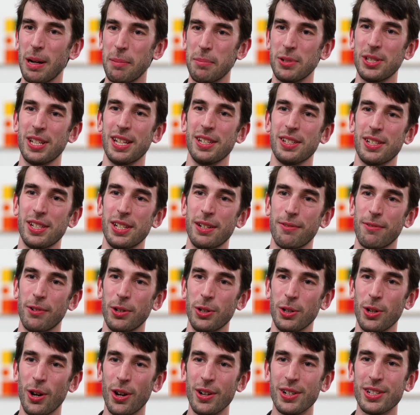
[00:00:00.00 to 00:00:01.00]
represents a
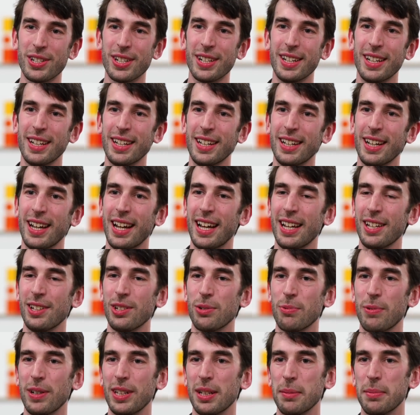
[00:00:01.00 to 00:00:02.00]
different note,
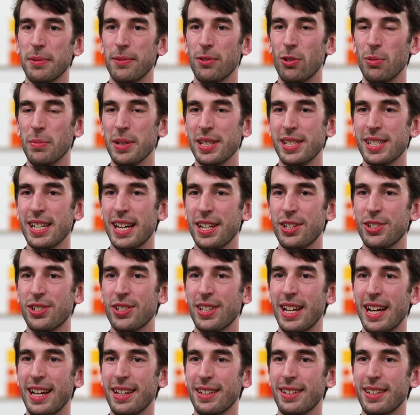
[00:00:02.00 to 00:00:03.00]
and when the performers touch
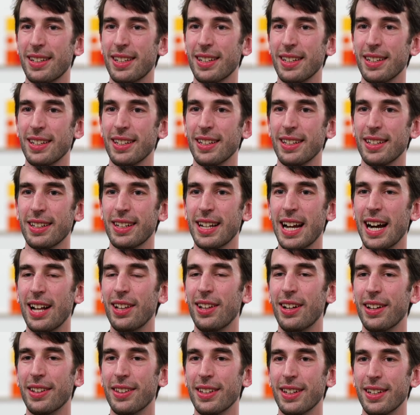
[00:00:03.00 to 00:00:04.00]
that, the
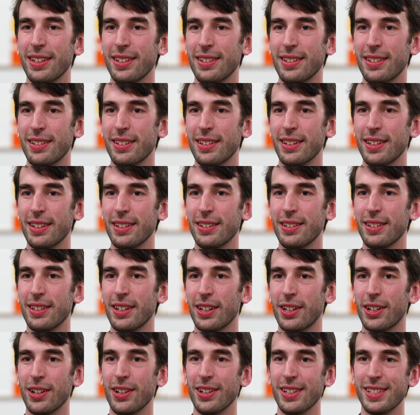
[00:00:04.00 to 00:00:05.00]
colour that, that
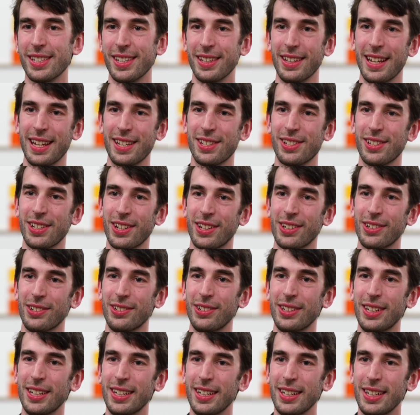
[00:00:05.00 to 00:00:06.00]
occurs in that circle
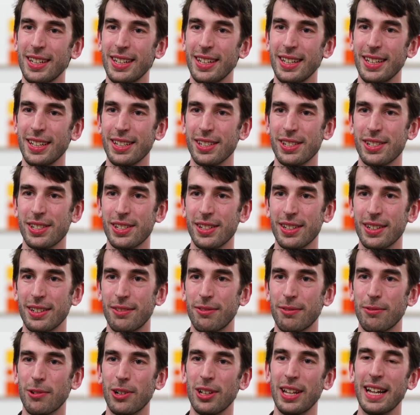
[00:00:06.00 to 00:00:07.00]
is
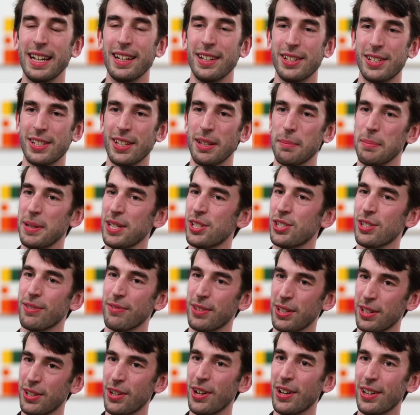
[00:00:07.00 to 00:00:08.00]
related to the pitch
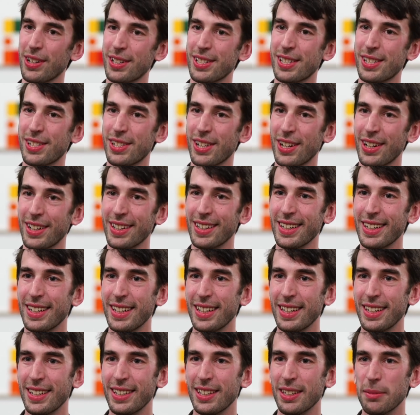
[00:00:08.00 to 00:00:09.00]
of the note. So
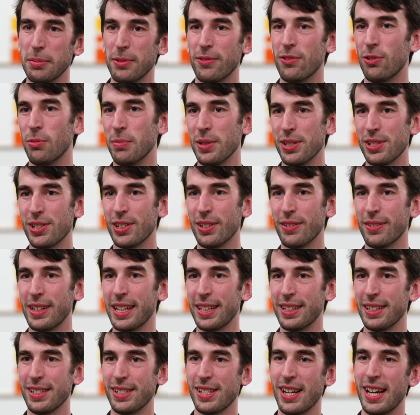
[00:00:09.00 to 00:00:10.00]
the performers sort of
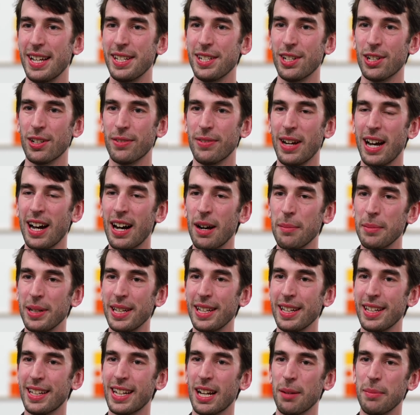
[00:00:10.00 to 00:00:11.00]
get this idea of
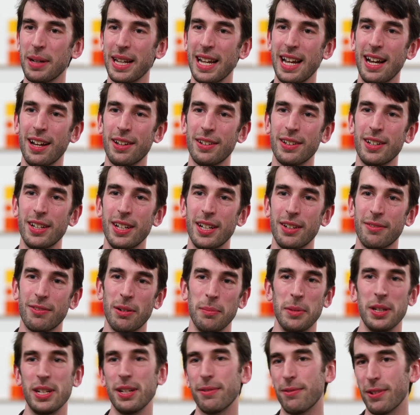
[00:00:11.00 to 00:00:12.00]
harmony coming out
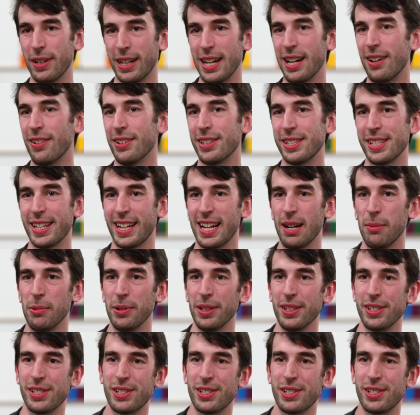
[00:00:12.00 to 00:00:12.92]
from the different colours that come on the